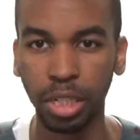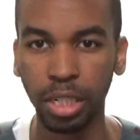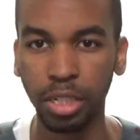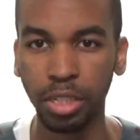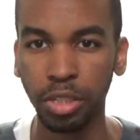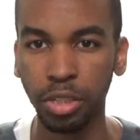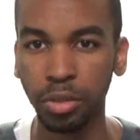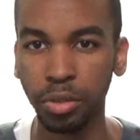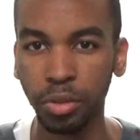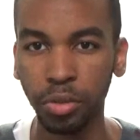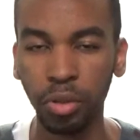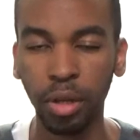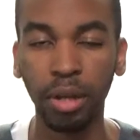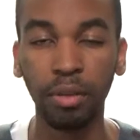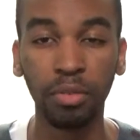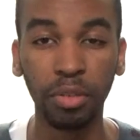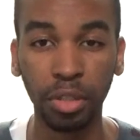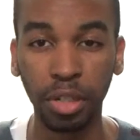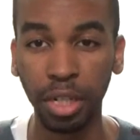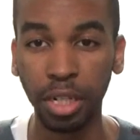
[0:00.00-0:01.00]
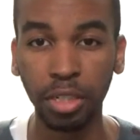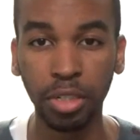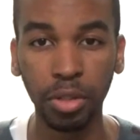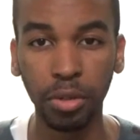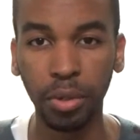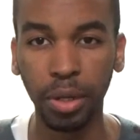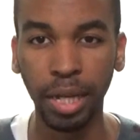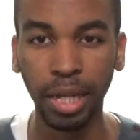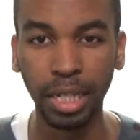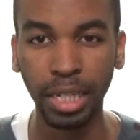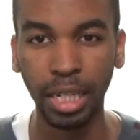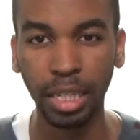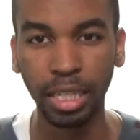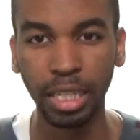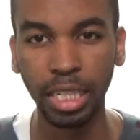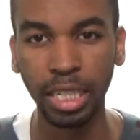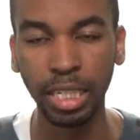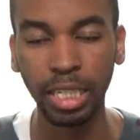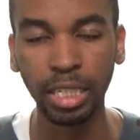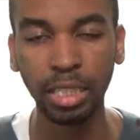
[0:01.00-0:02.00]
do any of
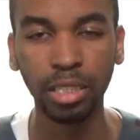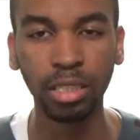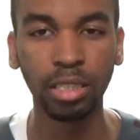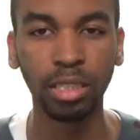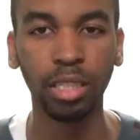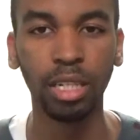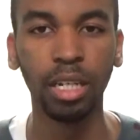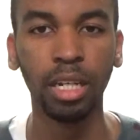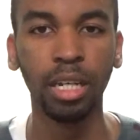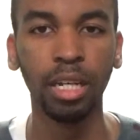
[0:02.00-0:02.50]
these,